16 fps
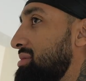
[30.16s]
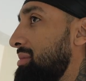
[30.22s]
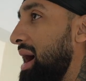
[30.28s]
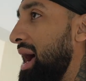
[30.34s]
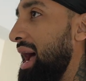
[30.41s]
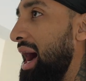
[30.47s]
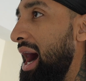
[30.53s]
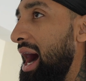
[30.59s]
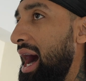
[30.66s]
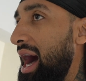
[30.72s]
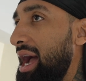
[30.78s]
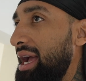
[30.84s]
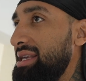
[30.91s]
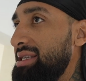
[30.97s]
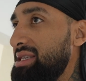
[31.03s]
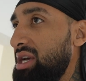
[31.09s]
my
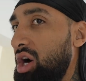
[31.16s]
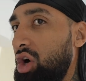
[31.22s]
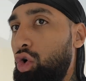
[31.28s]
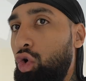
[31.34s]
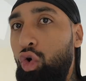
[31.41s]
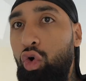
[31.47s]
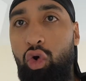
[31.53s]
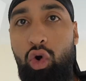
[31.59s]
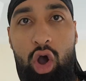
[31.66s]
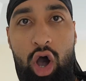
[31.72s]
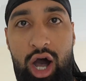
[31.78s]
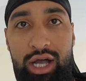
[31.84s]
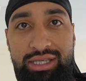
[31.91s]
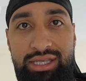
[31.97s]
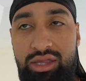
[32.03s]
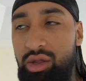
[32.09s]
eyes
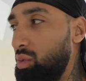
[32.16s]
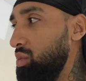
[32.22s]
across the